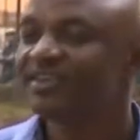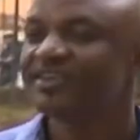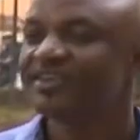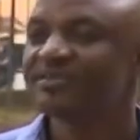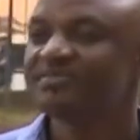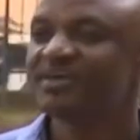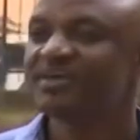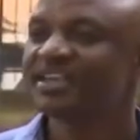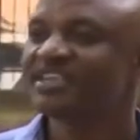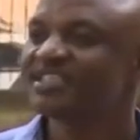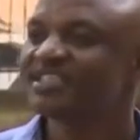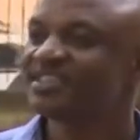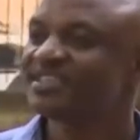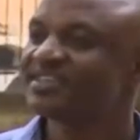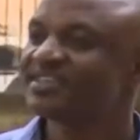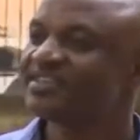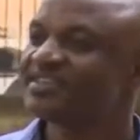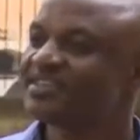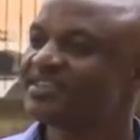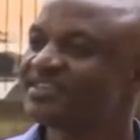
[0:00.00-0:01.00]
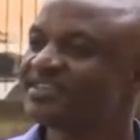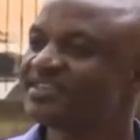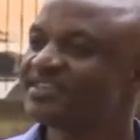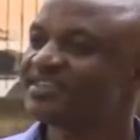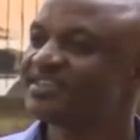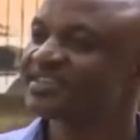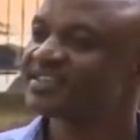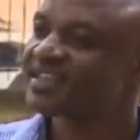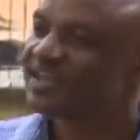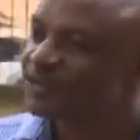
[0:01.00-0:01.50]
But
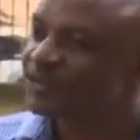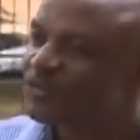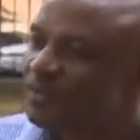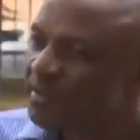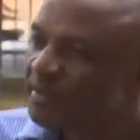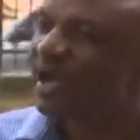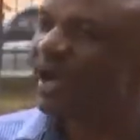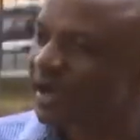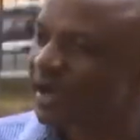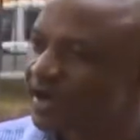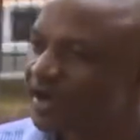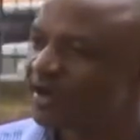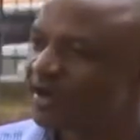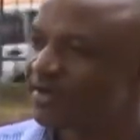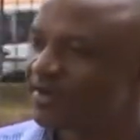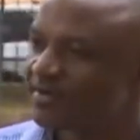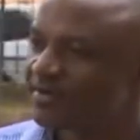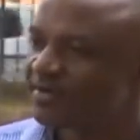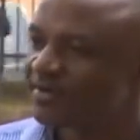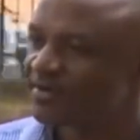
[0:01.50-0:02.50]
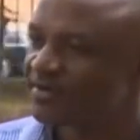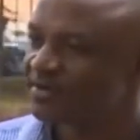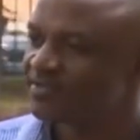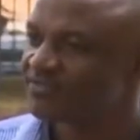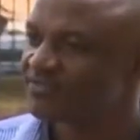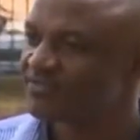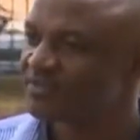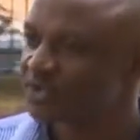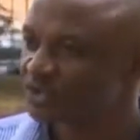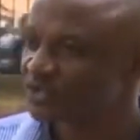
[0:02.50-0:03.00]
the central bank
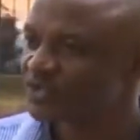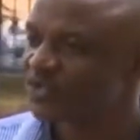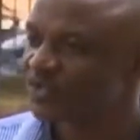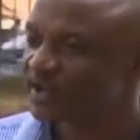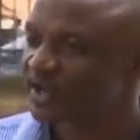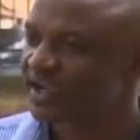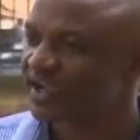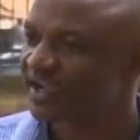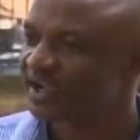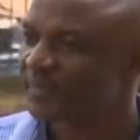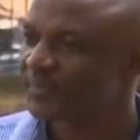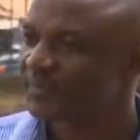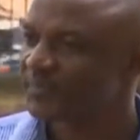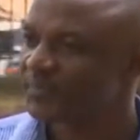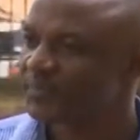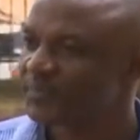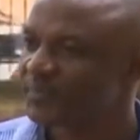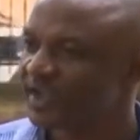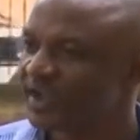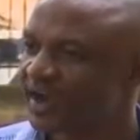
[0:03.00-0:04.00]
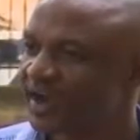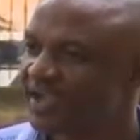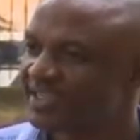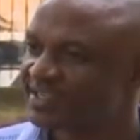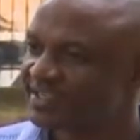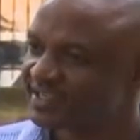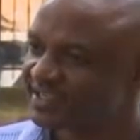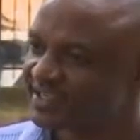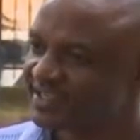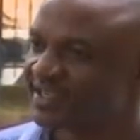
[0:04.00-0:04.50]
of Botswana
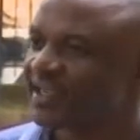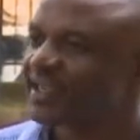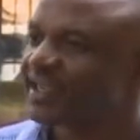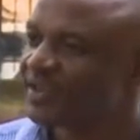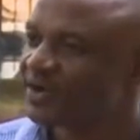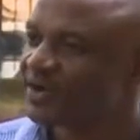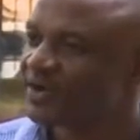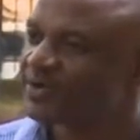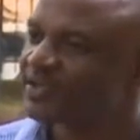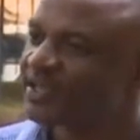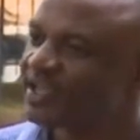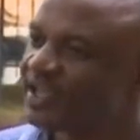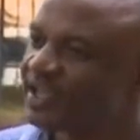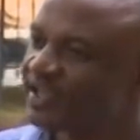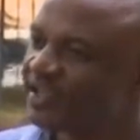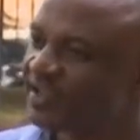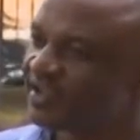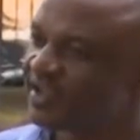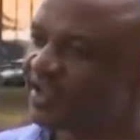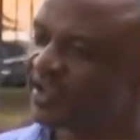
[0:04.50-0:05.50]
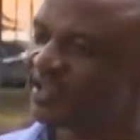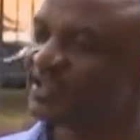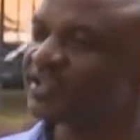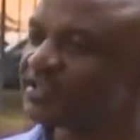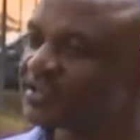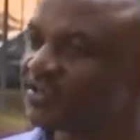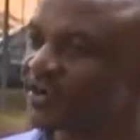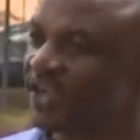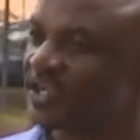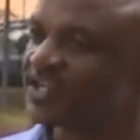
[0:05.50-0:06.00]
has a say on the
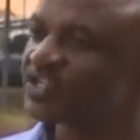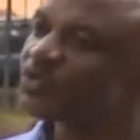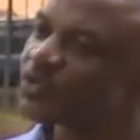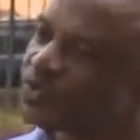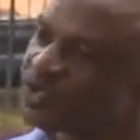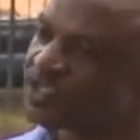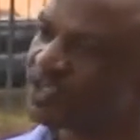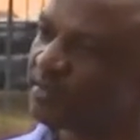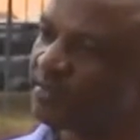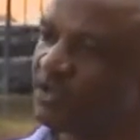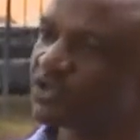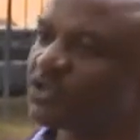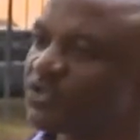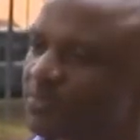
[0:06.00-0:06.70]
lending rates which commercial